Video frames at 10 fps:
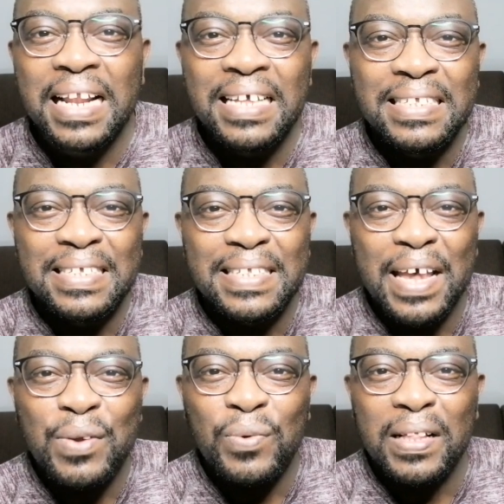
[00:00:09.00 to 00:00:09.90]
name is
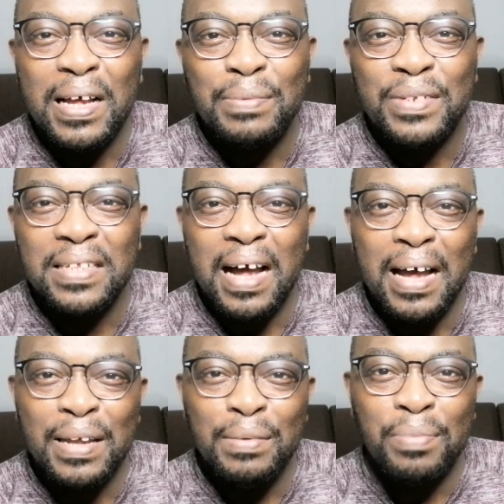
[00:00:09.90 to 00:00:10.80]
Clancis, and welcome to the
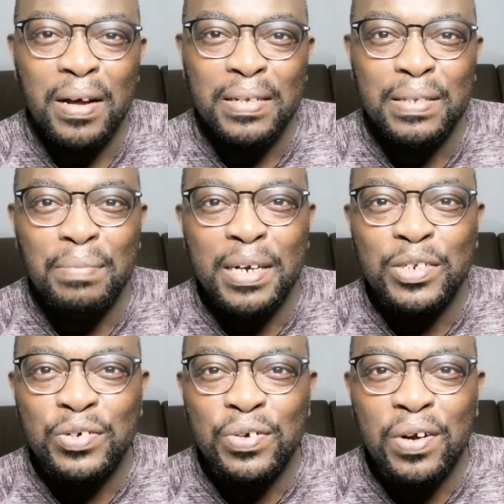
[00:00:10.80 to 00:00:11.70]
Iron Bars, my
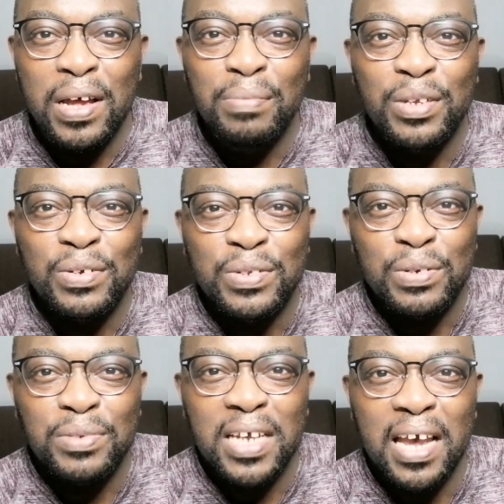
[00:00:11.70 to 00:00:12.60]
true crime
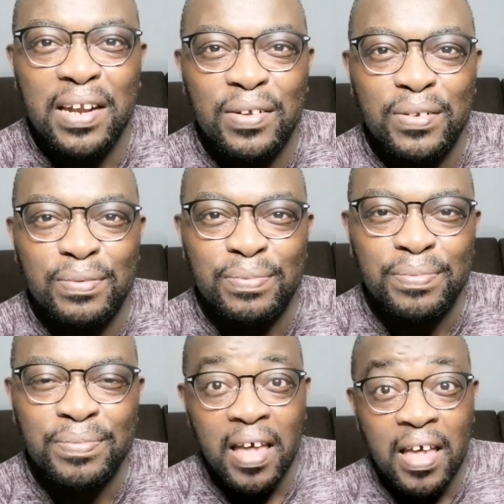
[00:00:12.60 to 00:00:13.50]
YouTube channel.
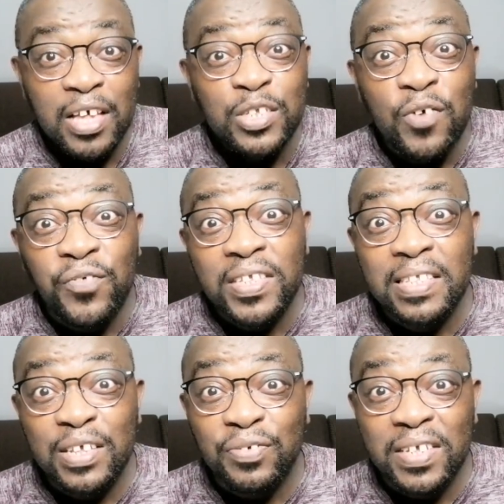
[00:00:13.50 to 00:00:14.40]
So
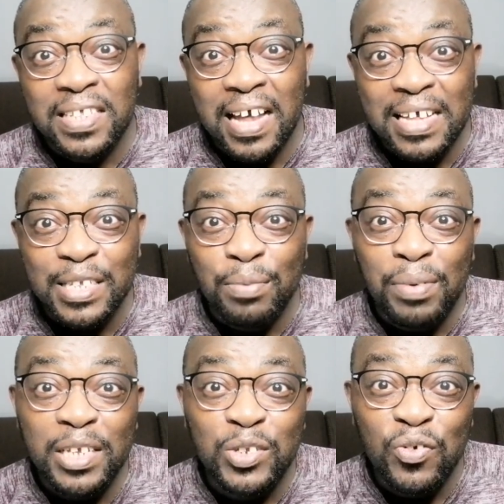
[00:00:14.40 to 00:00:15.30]
first things first, guys,
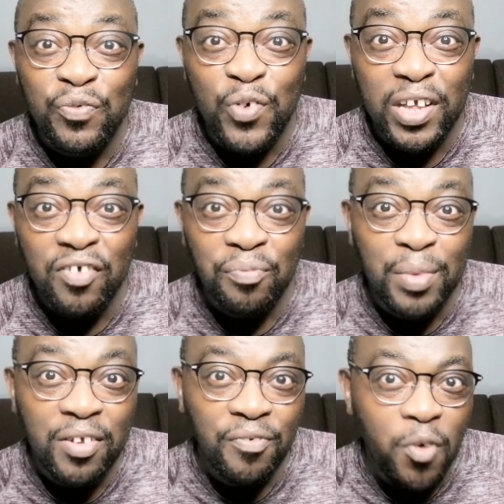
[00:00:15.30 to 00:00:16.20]
please do forgive
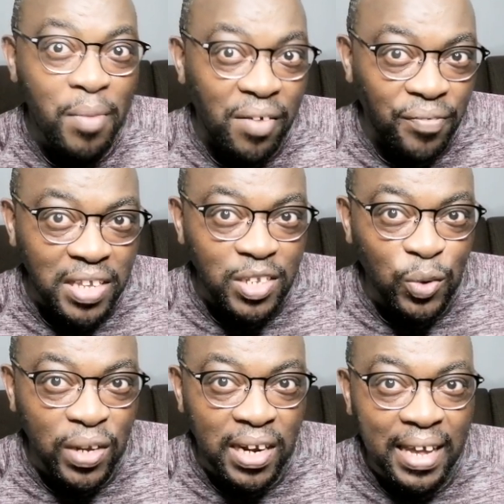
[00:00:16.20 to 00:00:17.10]
me for my
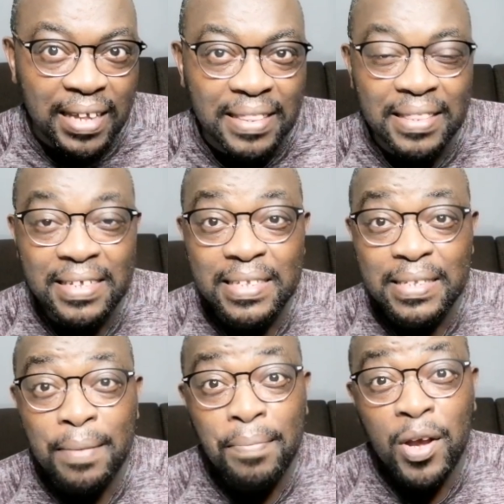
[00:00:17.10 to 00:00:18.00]
face looking like
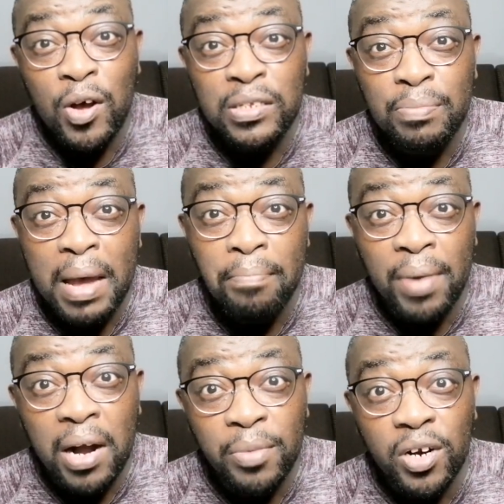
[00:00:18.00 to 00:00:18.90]
this because my
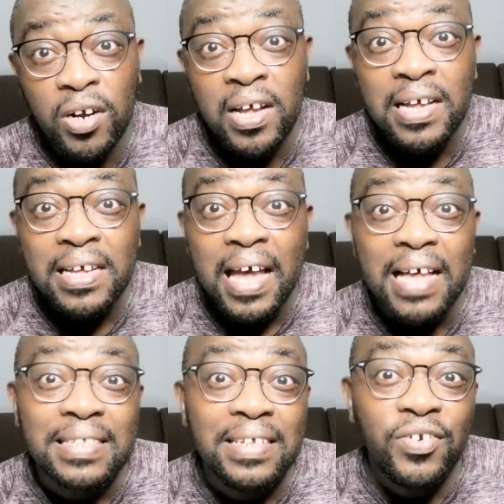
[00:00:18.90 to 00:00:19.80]
barber
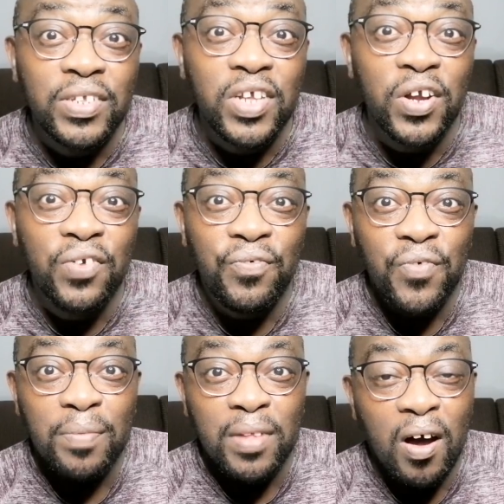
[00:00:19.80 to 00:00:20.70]
hasn't returned
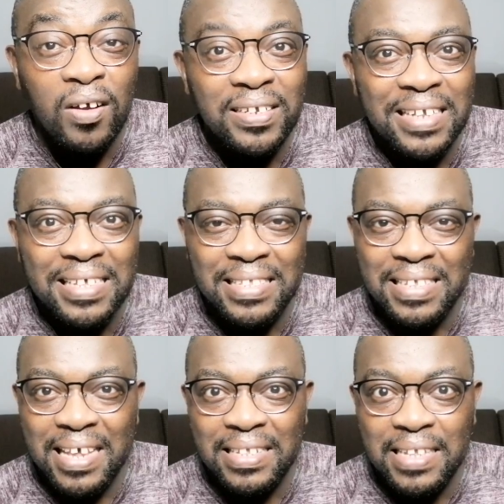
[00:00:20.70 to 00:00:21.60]
from the
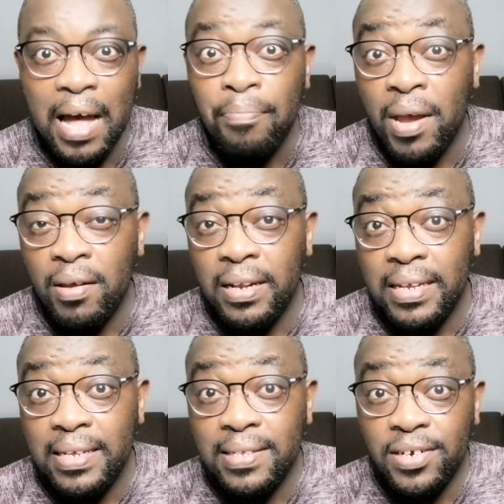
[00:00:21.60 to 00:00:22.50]
holidays yet.
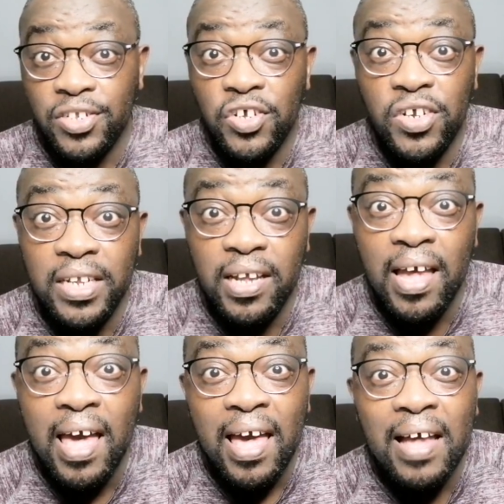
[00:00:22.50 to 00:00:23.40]
Apparently, he's
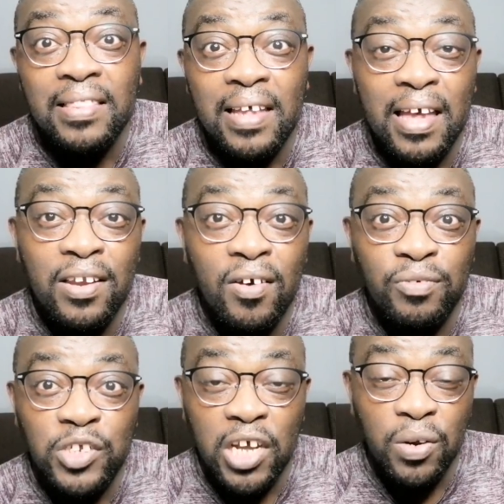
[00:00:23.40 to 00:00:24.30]
returning at the end
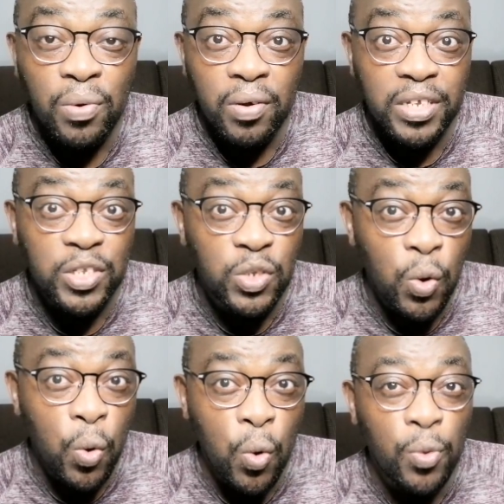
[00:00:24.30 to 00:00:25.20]
of January.
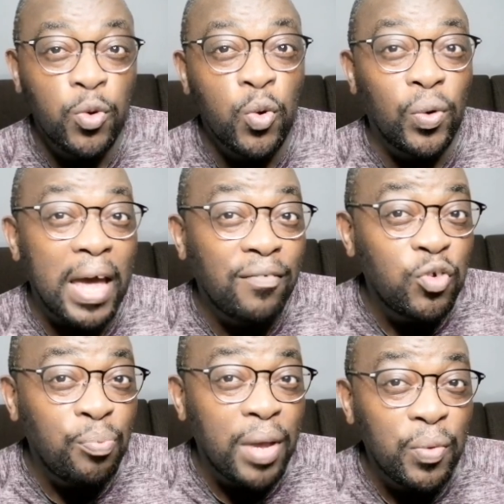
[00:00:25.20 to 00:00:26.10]
So you would
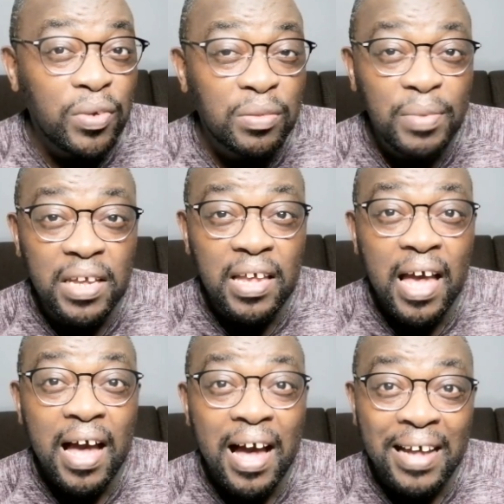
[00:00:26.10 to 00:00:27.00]
have to bear with
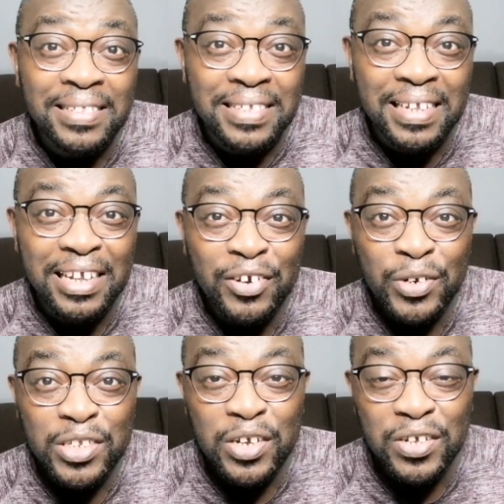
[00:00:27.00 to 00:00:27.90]
me until he
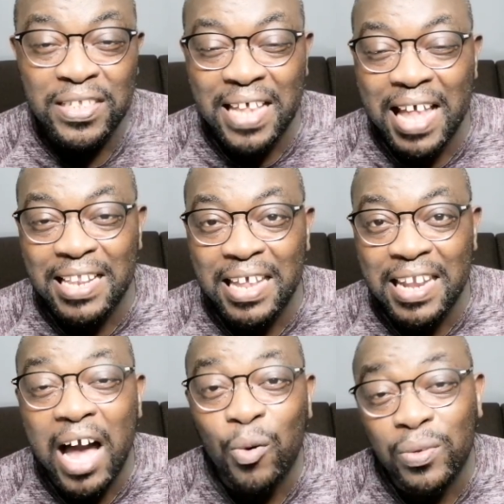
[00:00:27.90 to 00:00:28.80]
returns, and
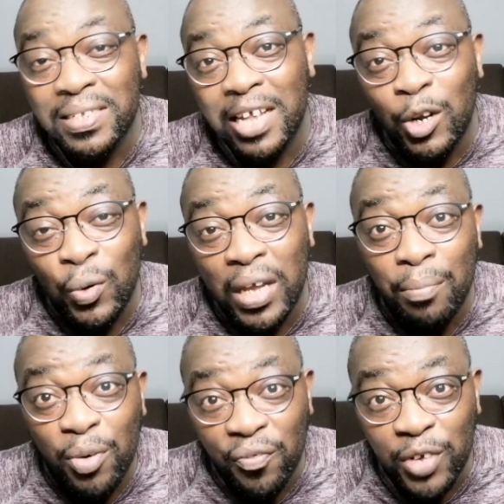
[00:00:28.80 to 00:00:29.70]
then I will start
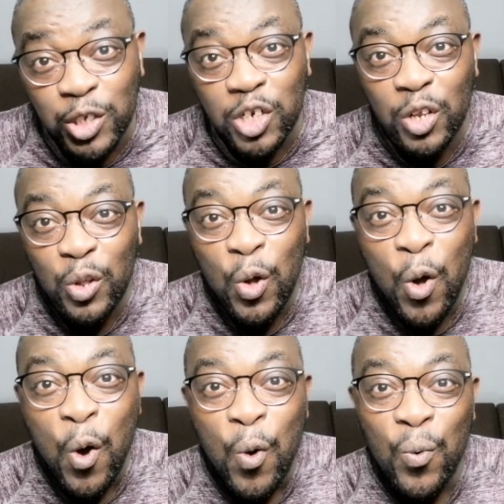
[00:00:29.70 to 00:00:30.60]
looking professional
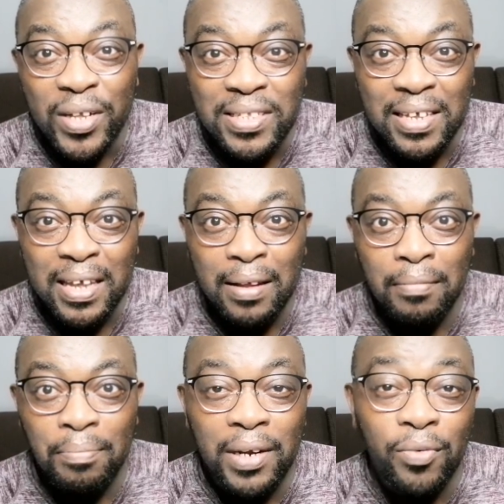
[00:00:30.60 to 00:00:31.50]
once
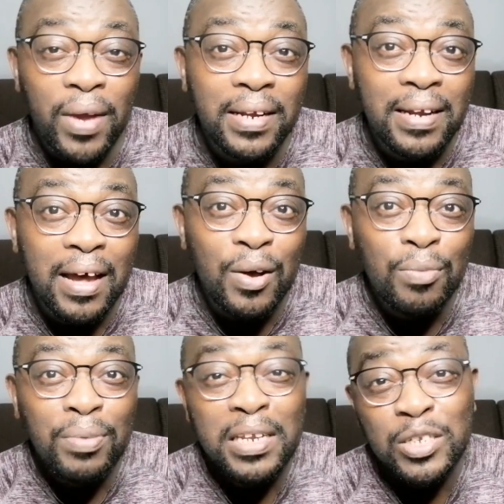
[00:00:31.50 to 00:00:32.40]
again. But right
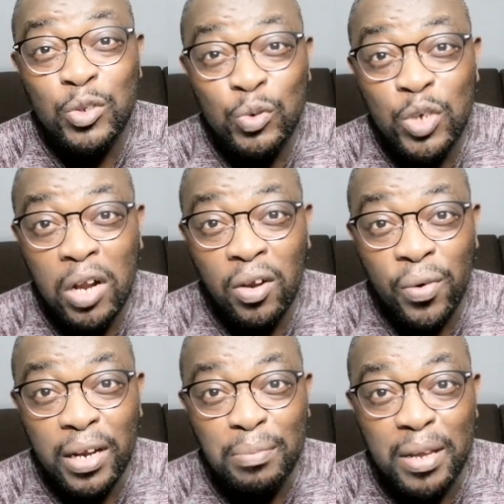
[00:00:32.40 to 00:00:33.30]
now, please do
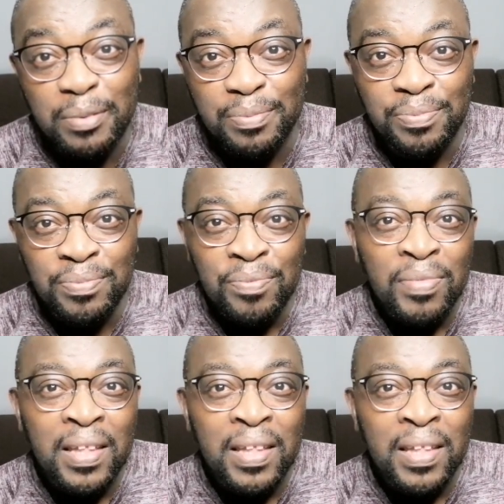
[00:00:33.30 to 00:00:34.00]
tolerate me.